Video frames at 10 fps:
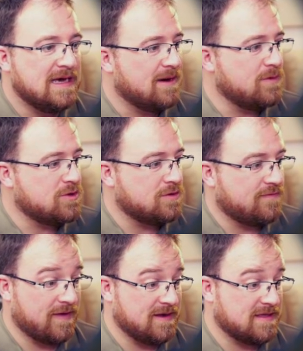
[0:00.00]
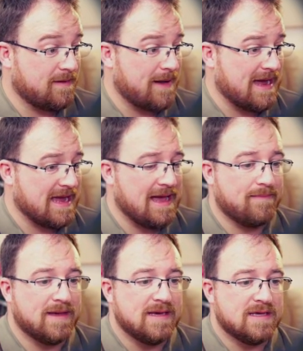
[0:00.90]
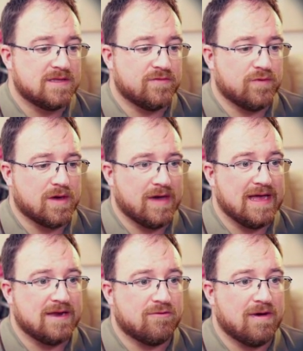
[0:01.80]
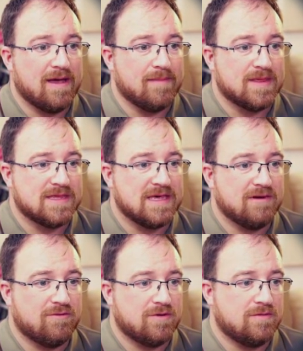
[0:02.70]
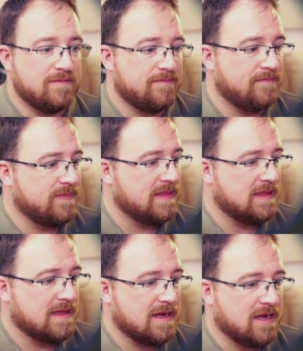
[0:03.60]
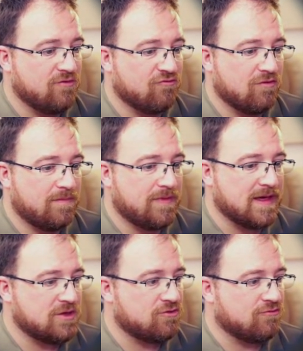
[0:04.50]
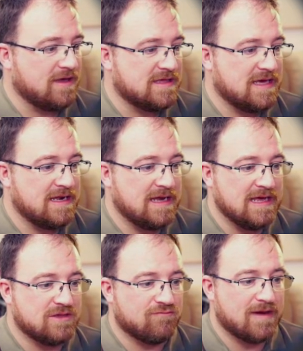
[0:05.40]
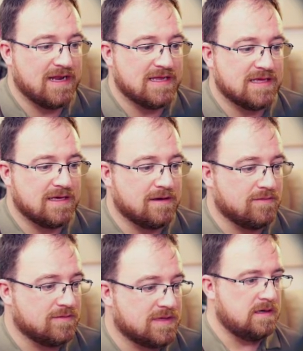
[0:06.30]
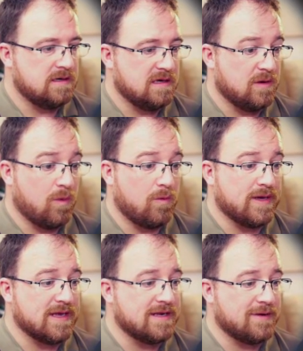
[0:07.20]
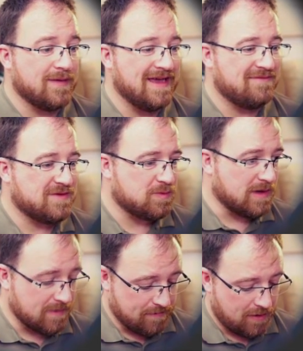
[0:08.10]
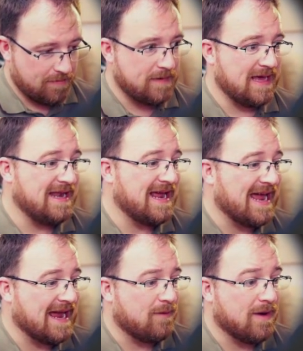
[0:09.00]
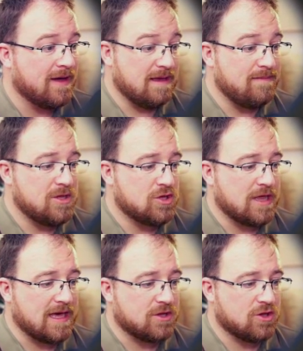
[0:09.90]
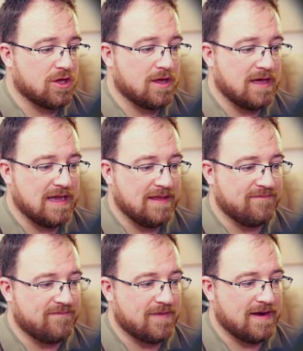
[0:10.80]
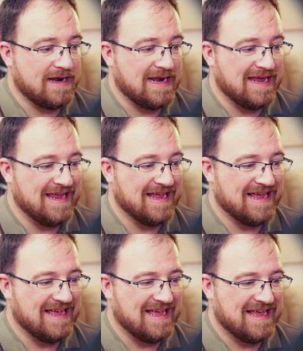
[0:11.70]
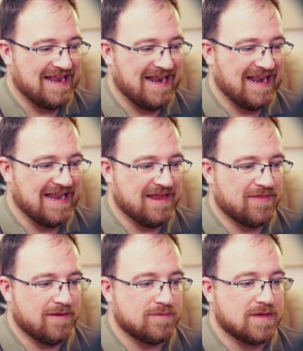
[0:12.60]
And we should find is our mat cap. So if we go ahead and create a material and drop that straight in, it's ready to use. And what we can do here is we can pop in our image texture and then finally link those